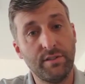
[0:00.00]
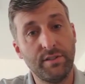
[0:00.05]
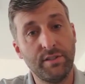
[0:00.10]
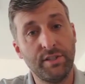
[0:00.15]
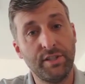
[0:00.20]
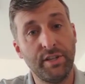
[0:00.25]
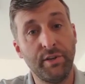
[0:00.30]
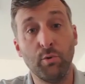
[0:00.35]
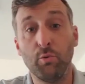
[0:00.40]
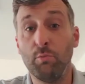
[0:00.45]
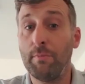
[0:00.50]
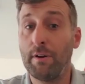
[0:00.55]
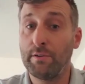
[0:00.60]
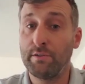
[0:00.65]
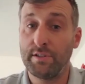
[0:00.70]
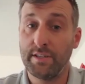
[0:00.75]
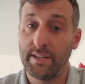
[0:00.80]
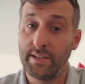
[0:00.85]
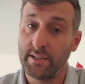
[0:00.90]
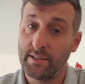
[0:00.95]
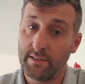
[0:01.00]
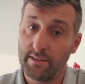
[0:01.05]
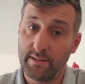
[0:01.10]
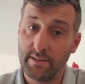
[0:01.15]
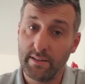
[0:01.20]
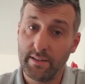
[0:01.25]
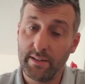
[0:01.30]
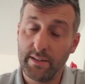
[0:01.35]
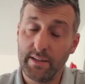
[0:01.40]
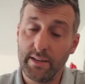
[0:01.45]
she almost did
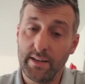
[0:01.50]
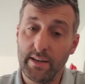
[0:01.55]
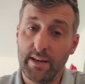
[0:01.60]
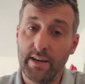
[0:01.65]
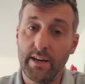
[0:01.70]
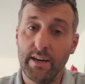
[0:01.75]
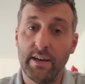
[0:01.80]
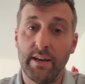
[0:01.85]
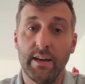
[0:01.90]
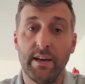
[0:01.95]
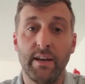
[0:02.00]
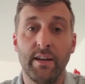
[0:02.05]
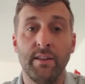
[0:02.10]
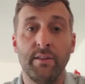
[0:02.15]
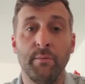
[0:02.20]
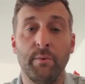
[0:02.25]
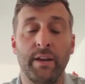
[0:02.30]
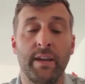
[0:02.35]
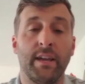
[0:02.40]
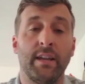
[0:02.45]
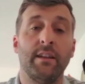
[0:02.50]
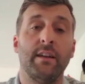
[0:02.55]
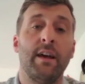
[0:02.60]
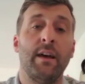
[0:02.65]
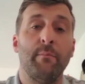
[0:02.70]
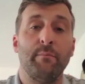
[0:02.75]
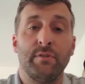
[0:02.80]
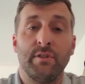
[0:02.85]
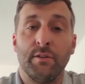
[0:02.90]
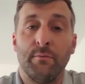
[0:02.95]
uh, at the weekend at
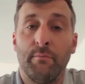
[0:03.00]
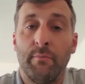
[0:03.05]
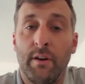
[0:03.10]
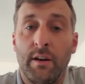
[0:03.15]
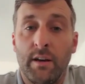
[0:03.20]
Epsom.